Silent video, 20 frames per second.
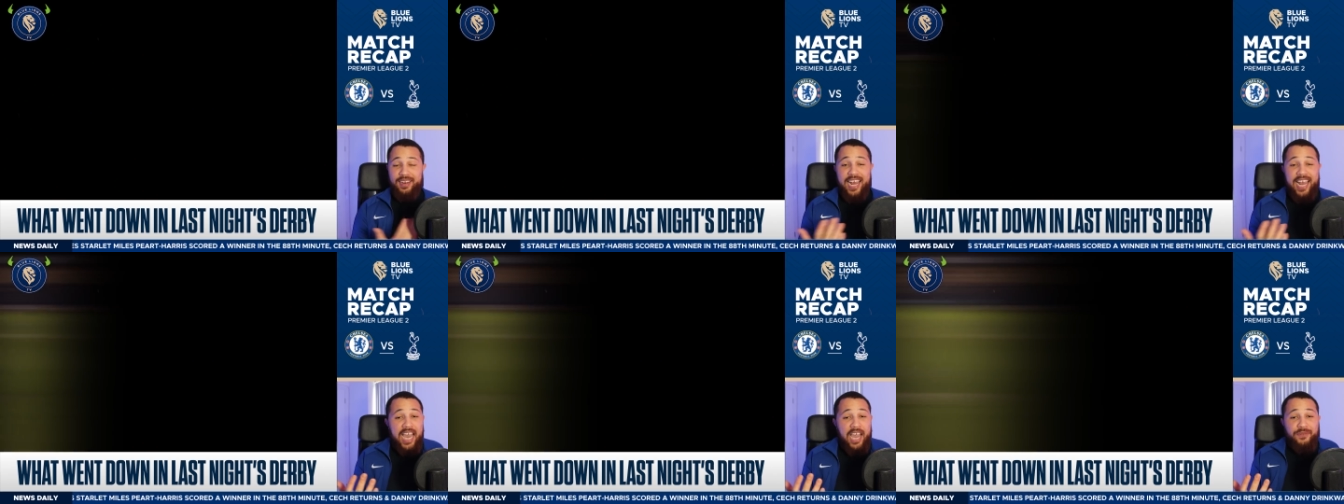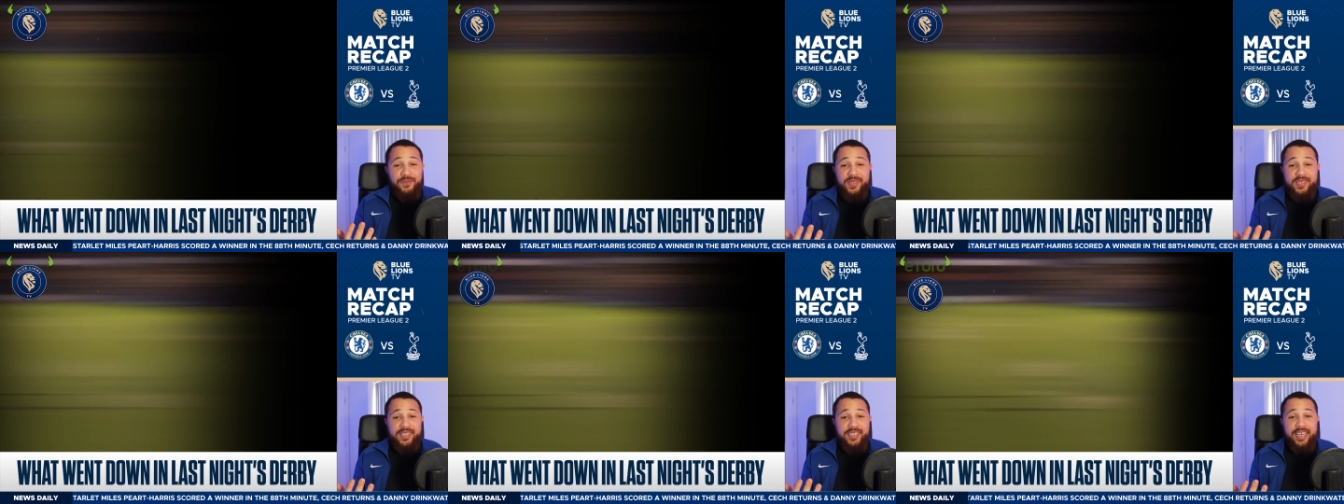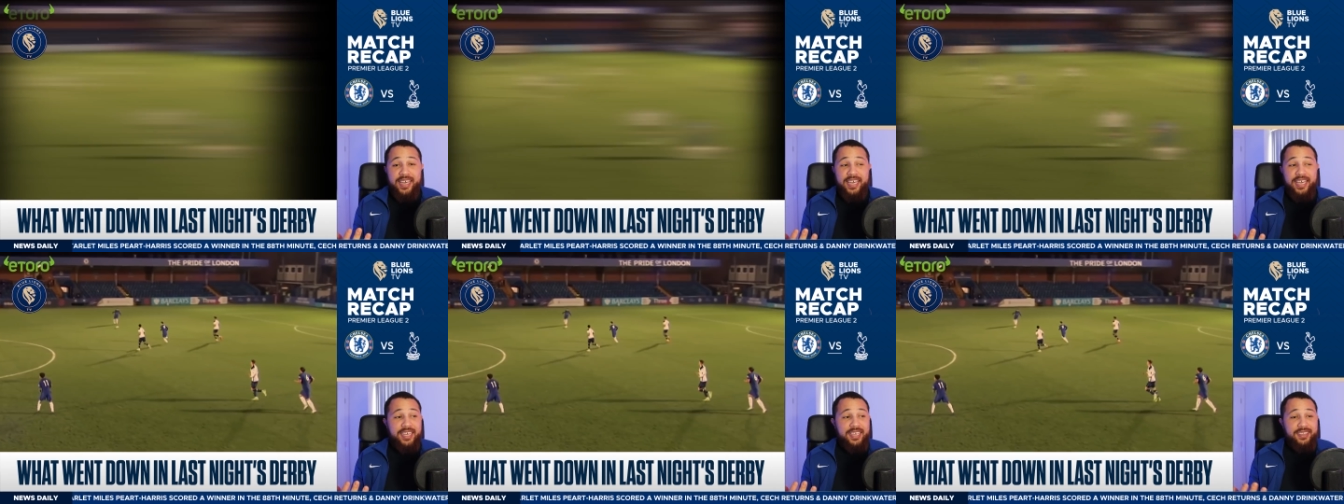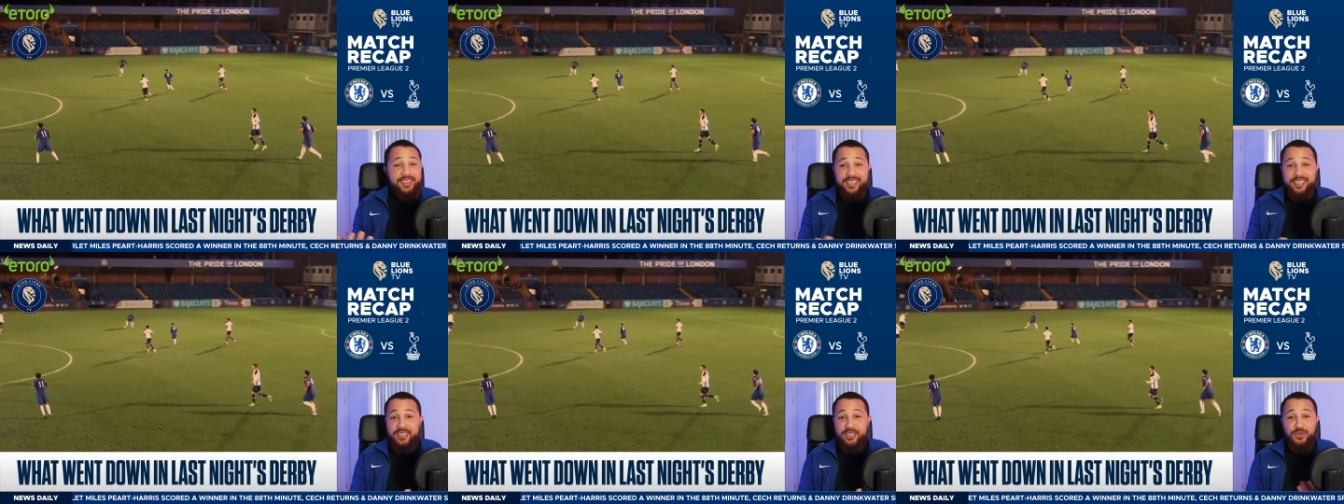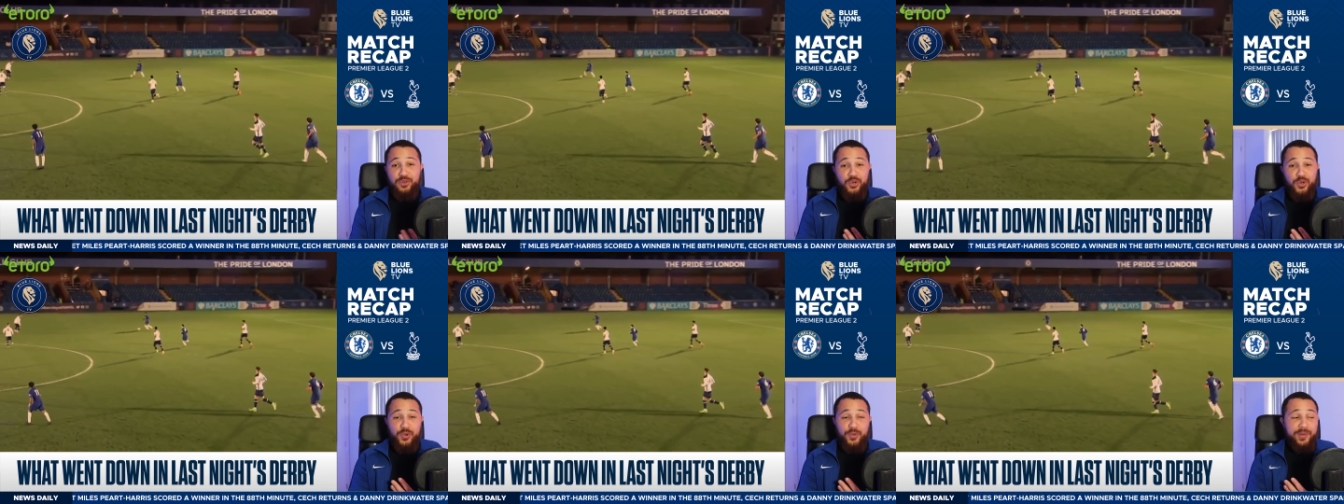I have to say, this
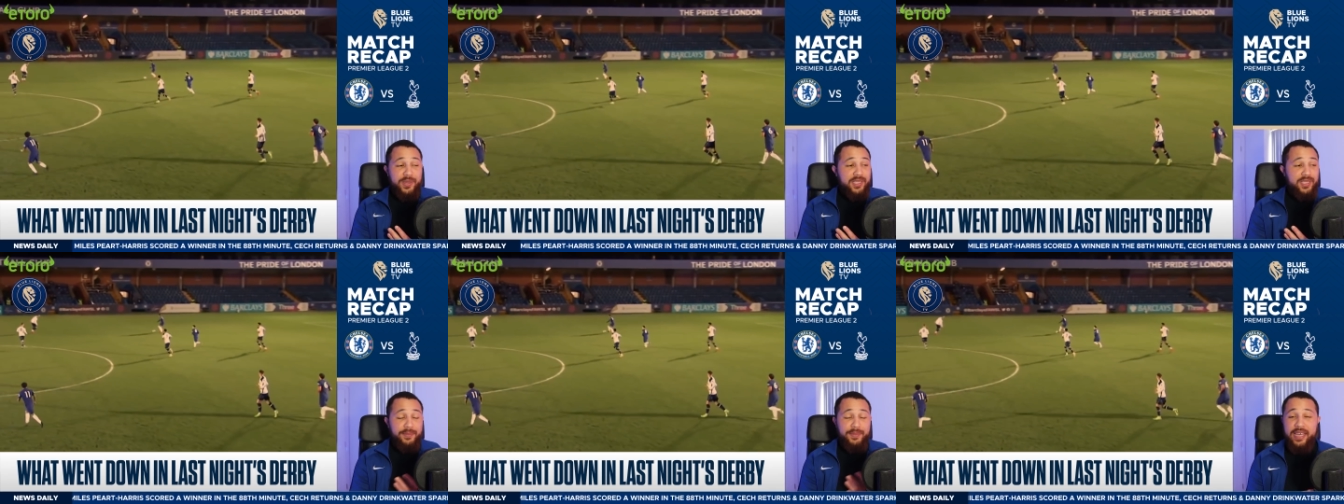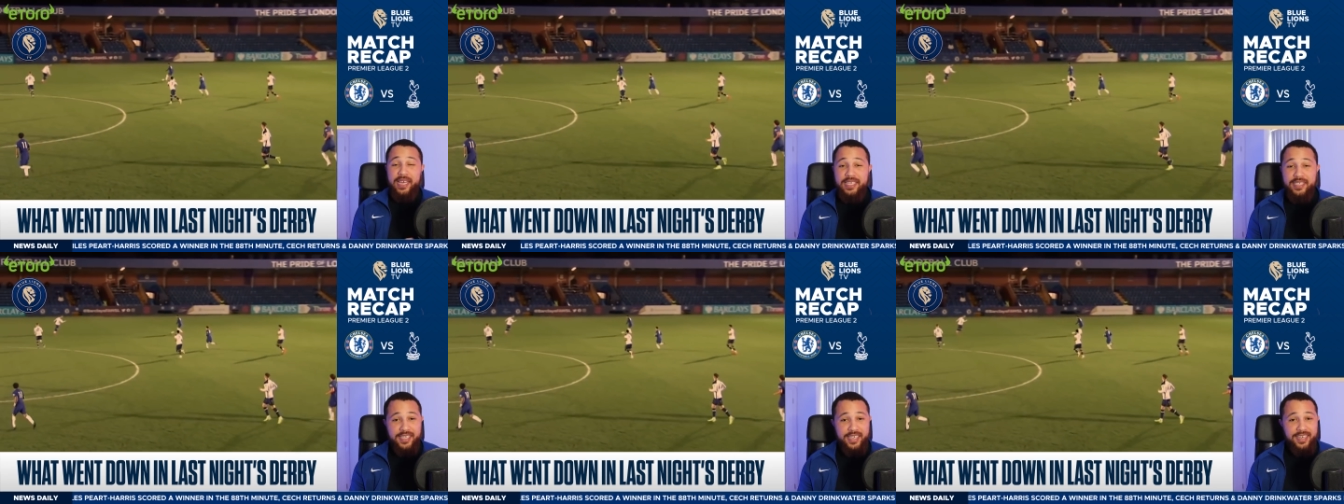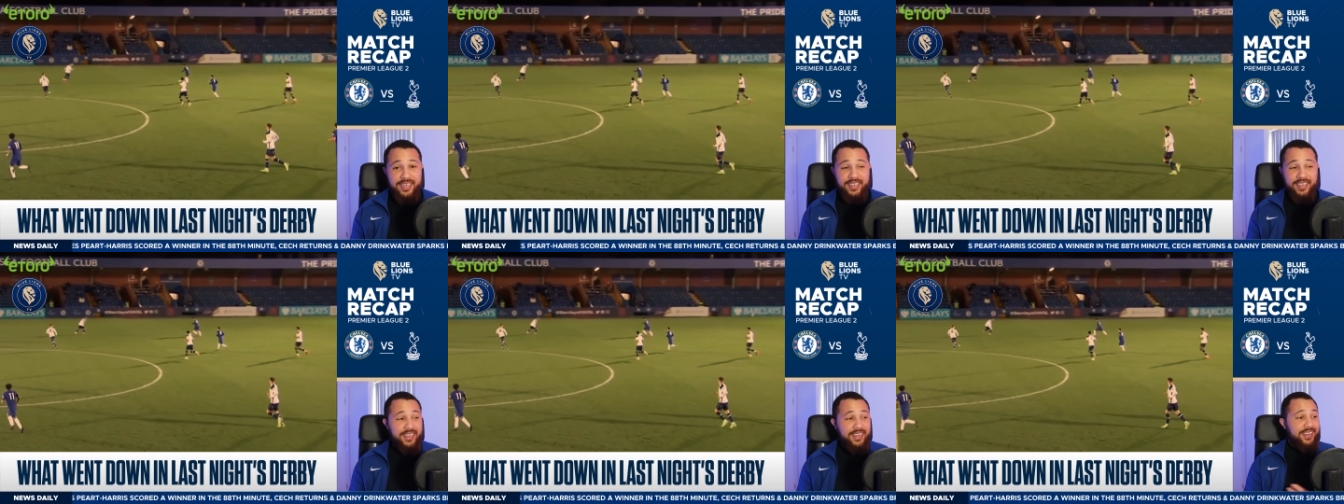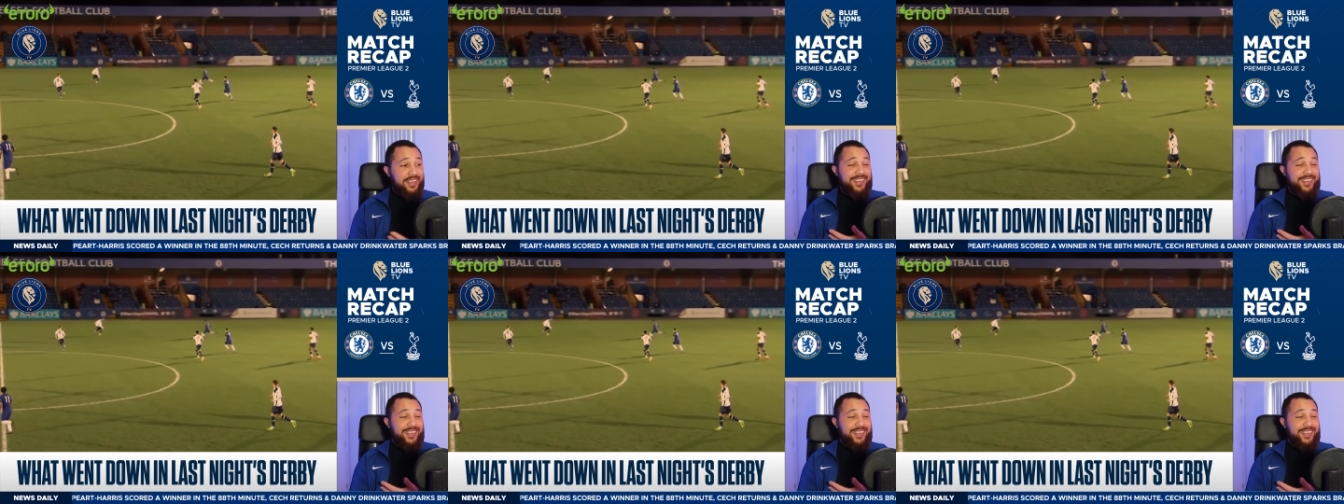goal was amazing.